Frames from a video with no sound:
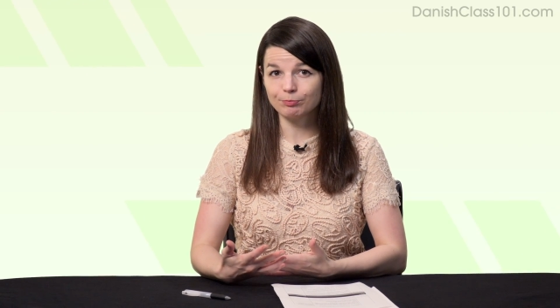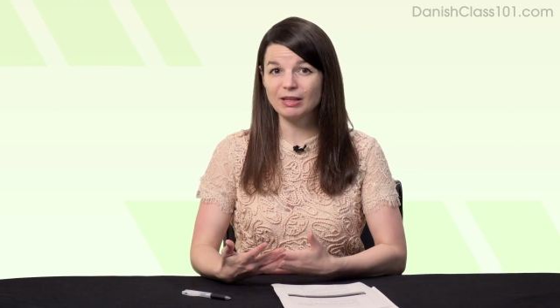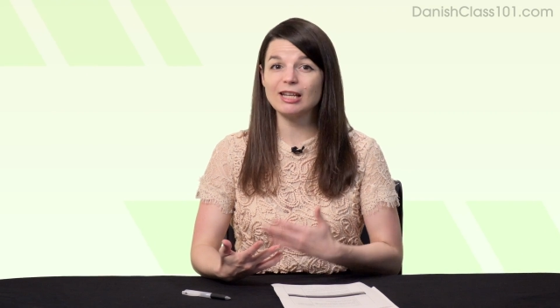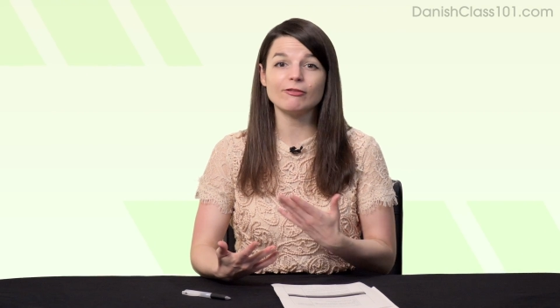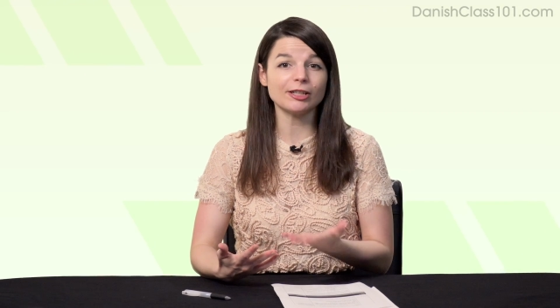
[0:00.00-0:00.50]

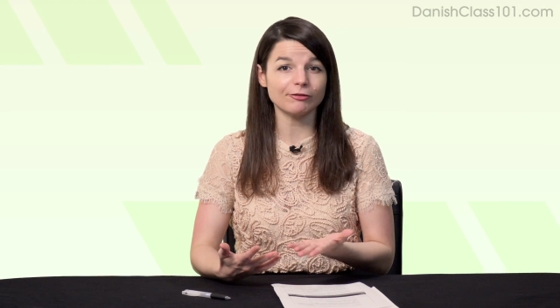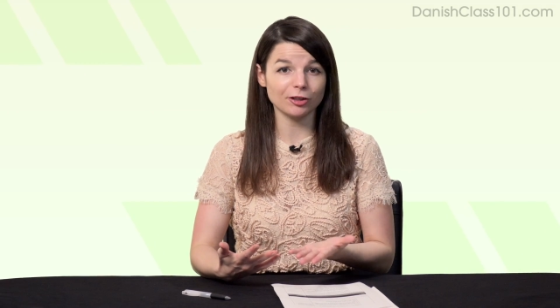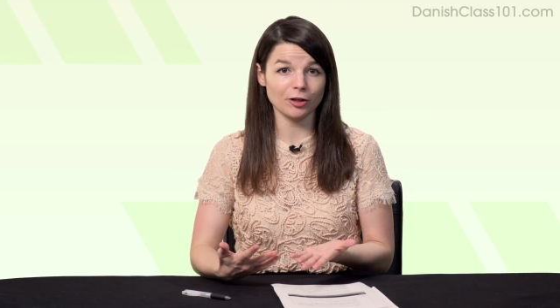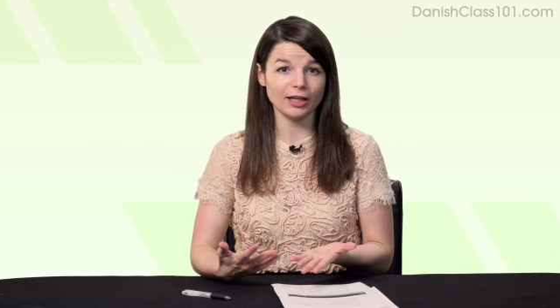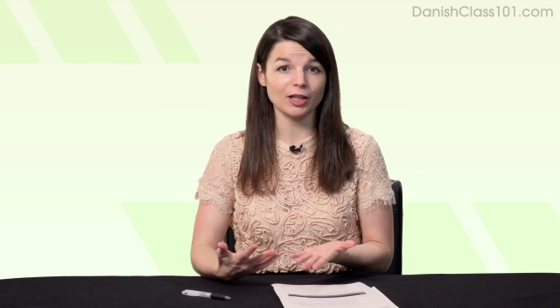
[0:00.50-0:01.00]
Even if
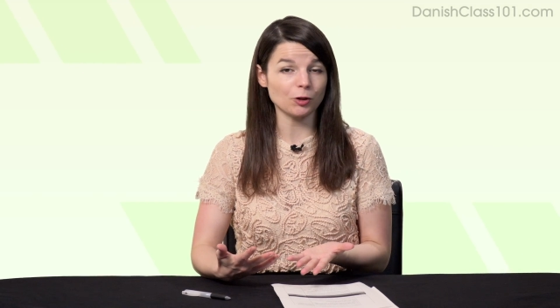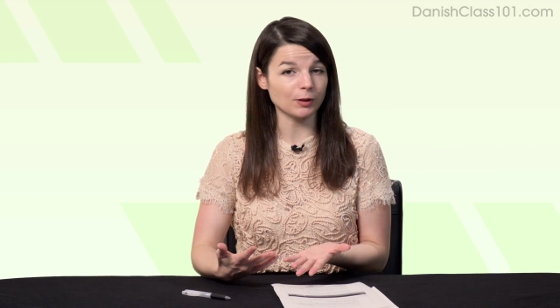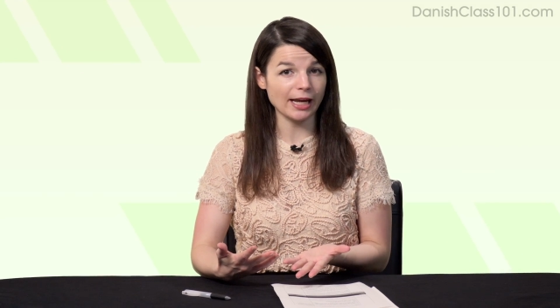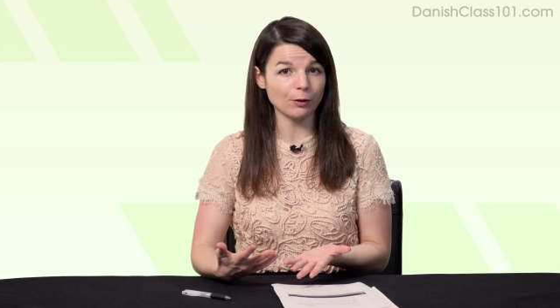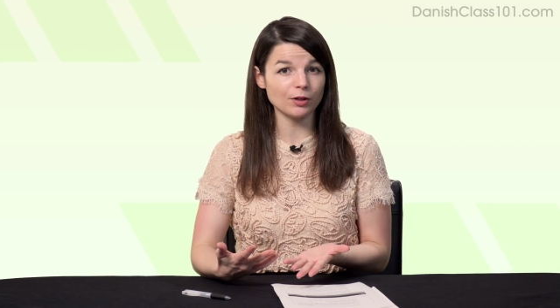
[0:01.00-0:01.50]
learning a new
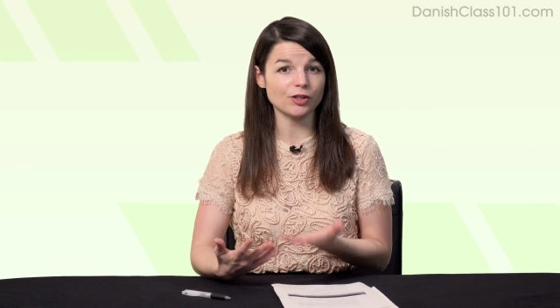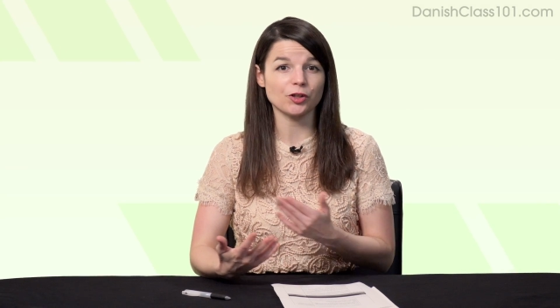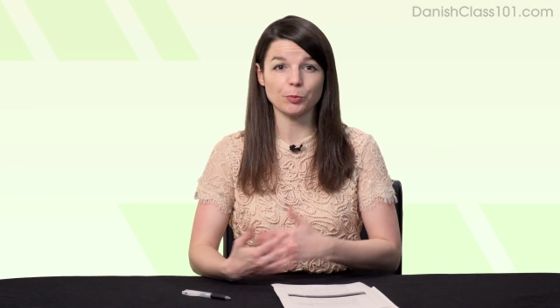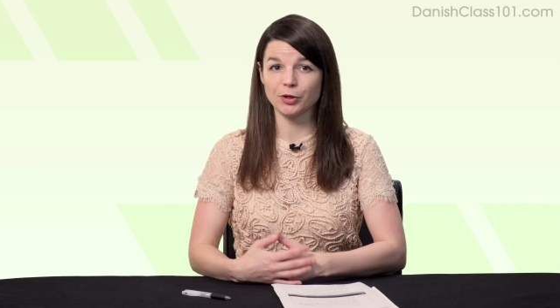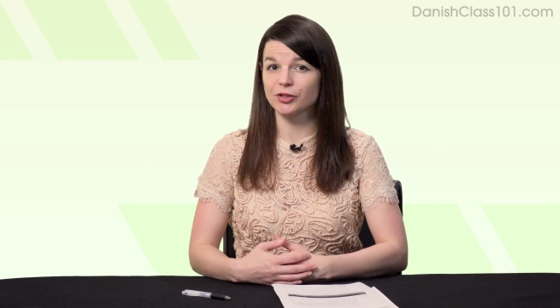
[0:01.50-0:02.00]
language is
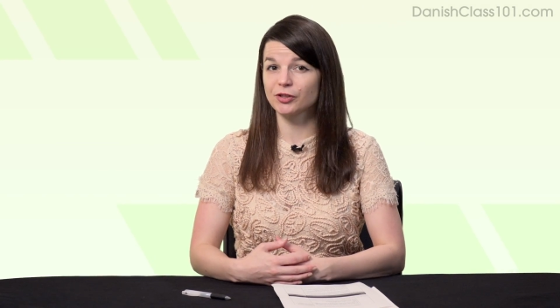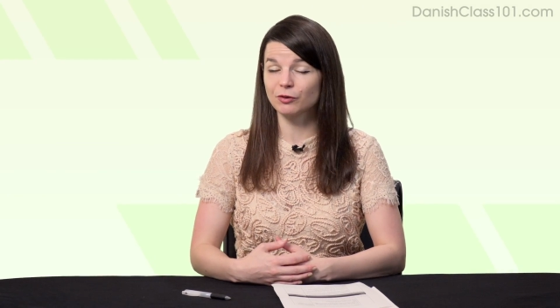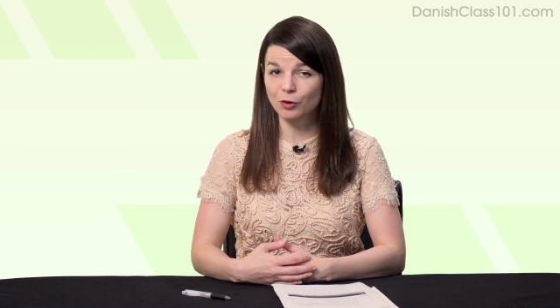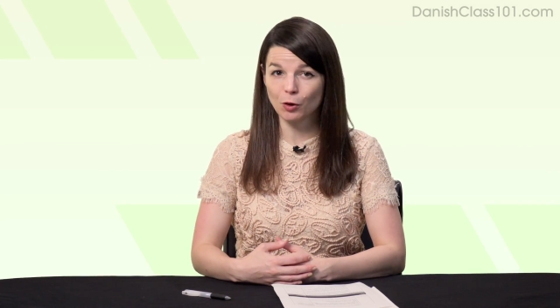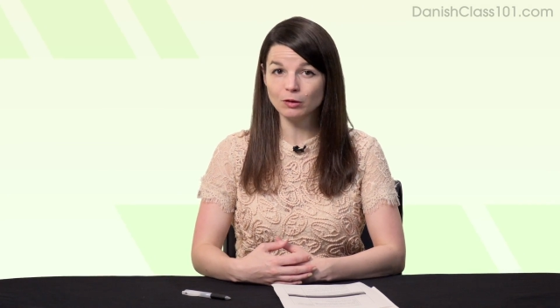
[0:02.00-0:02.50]
your personal
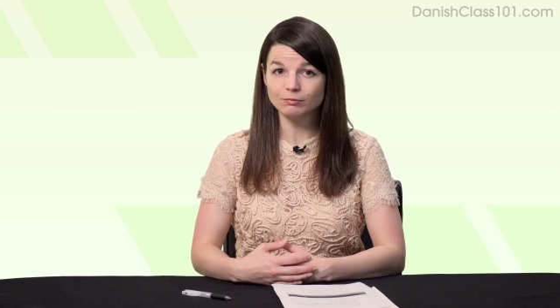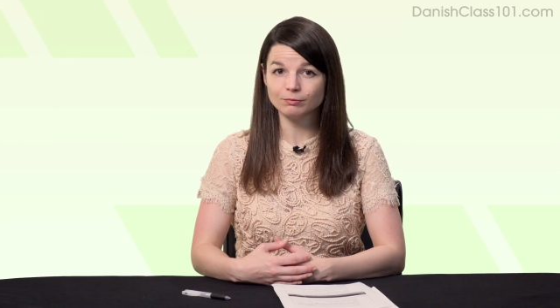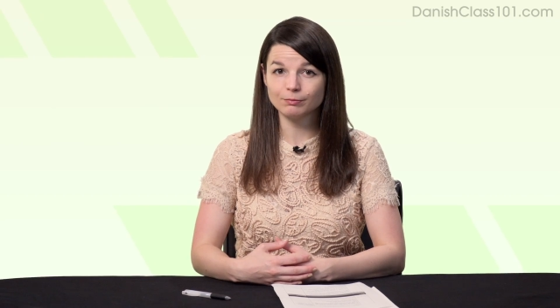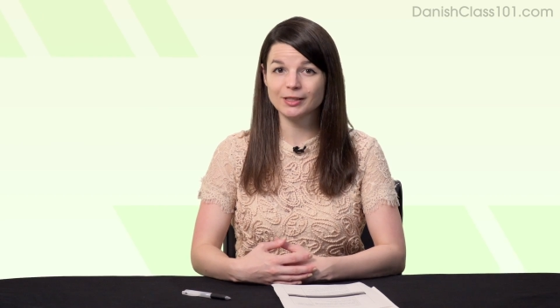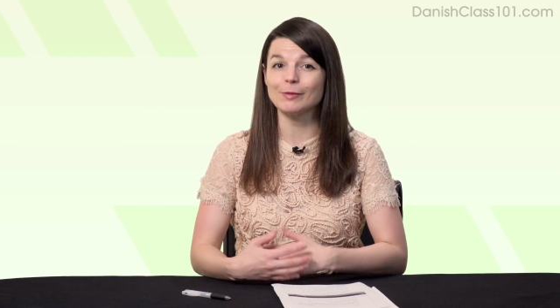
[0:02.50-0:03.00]
goal,
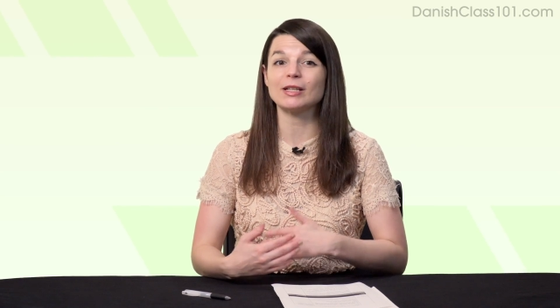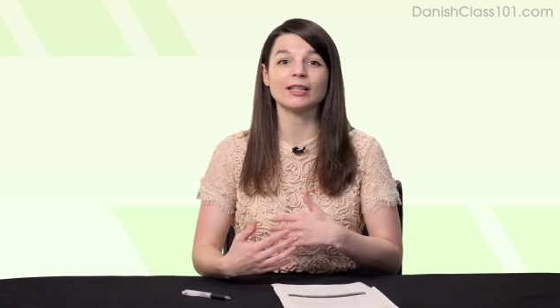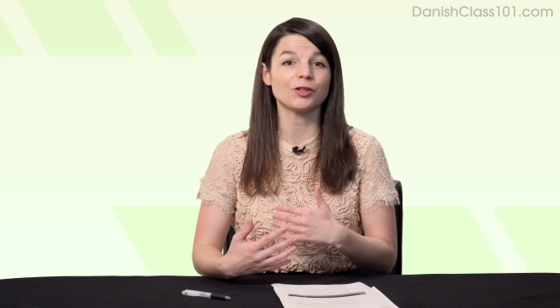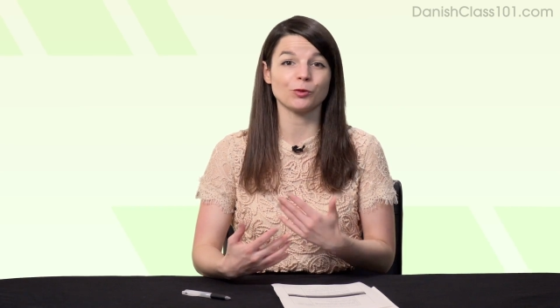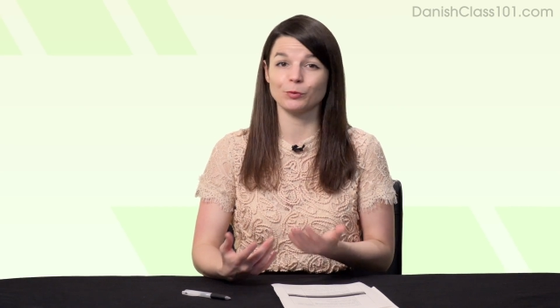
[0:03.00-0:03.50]
something
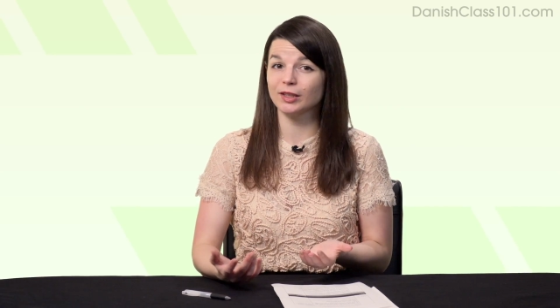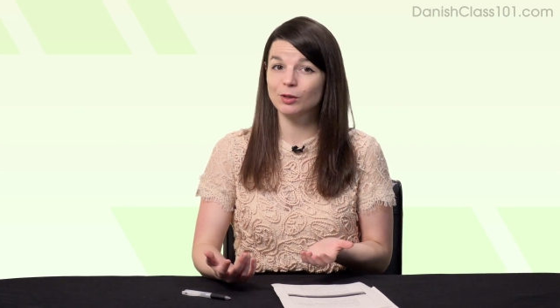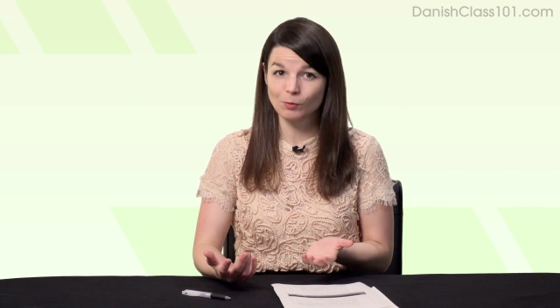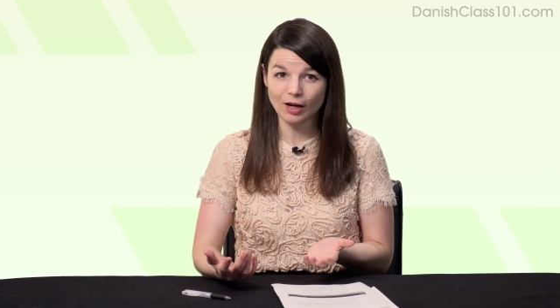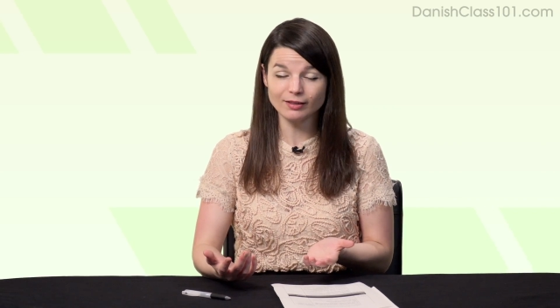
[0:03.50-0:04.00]
that you really
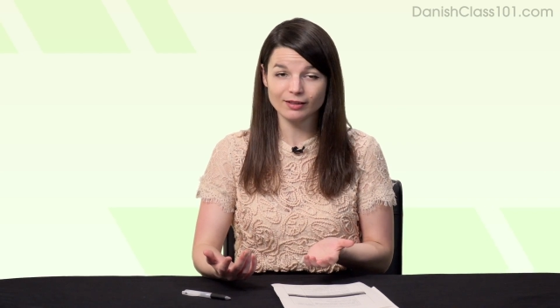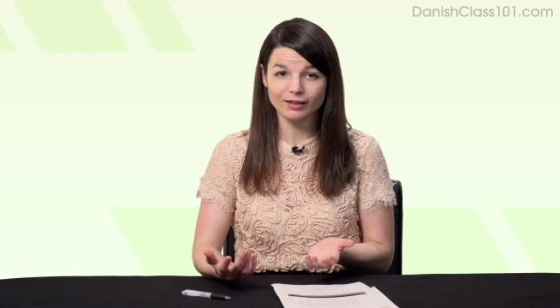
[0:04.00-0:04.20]
want?